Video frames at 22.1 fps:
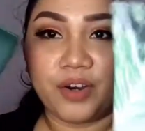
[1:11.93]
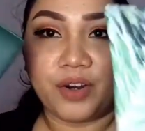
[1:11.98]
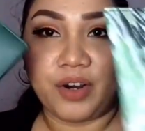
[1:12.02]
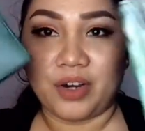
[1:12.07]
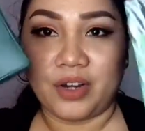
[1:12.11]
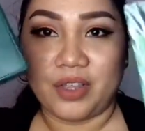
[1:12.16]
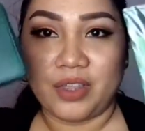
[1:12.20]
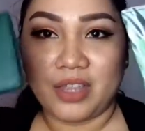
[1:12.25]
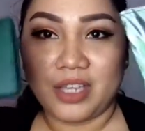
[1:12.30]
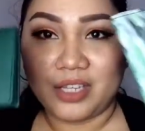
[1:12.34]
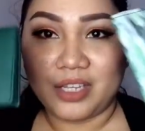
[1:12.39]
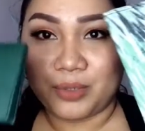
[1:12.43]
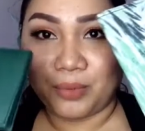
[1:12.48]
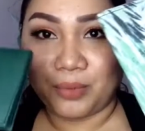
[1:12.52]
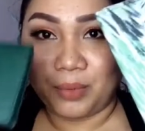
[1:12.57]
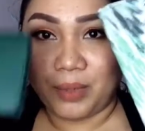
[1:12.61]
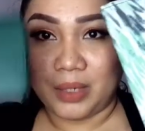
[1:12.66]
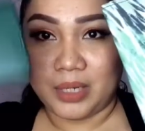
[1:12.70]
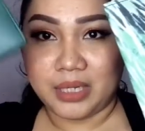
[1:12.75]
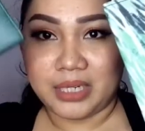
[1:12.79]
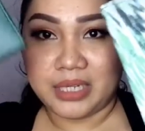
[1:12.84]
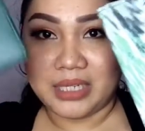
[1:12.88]
here are this
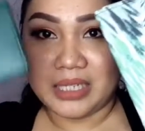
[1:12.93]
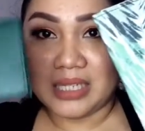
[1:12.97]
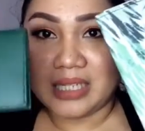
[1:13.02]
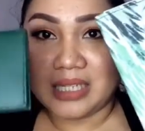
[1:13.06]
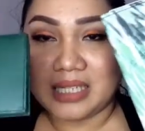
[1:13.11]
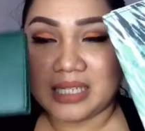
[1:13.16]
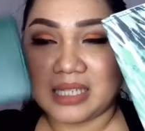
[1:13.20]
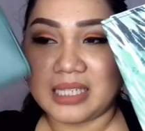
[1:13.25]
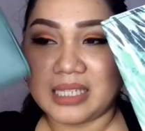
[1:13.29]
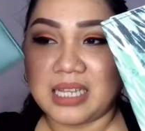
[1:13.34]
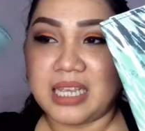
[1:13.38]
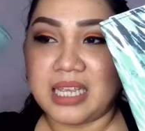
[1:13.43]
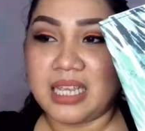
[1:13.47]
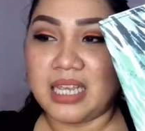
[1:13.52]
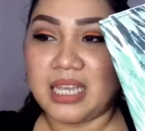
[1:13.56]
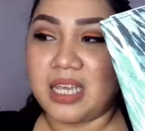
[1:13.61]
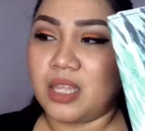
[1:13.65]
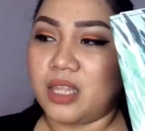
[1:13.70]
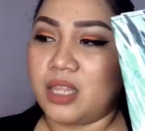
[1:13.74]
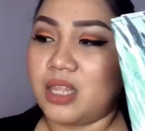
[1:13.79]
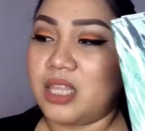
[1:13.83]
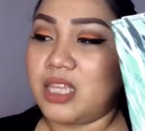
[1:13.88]
ones.
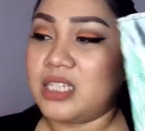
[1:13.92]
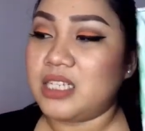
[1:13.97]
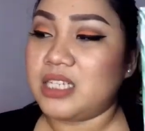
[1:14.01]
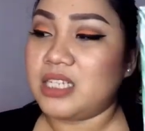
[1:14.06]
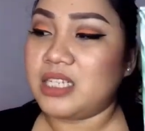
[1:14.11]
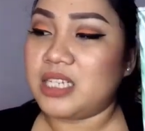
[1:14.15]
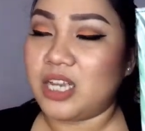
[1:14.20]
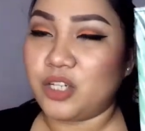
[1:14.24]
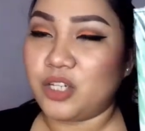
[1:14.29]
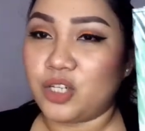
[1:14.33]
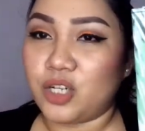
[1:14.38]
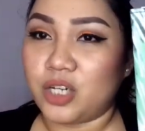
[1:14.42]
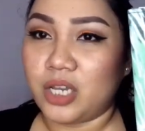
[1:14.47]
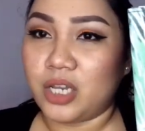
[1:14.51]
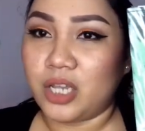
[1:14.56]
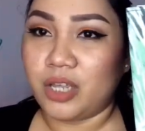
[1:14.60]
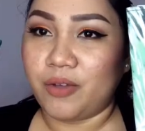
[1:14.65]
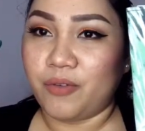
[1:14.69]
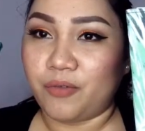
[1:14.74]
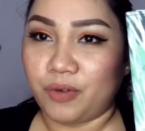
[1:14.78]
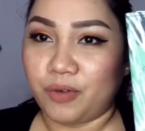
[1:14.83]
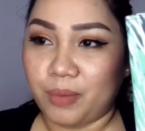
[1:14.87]
This is
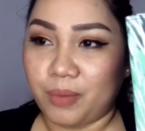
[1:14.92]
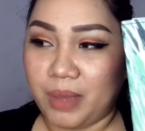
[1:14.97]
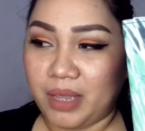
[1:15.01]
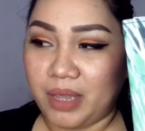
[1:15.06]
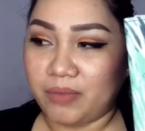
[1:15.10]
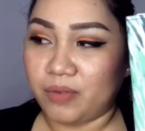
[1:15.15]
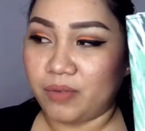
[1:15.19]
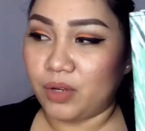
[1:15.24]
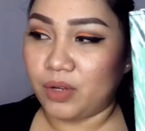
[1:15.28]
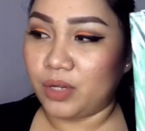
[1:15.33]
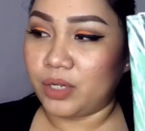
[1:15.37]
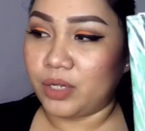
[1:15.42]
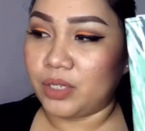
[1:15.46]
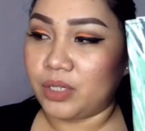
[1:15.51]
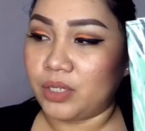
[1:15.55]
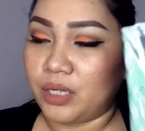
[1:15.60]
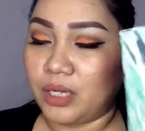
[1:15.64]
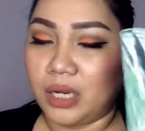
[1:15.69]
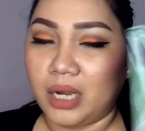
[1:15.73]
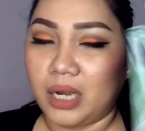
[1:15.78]
actually from Avon.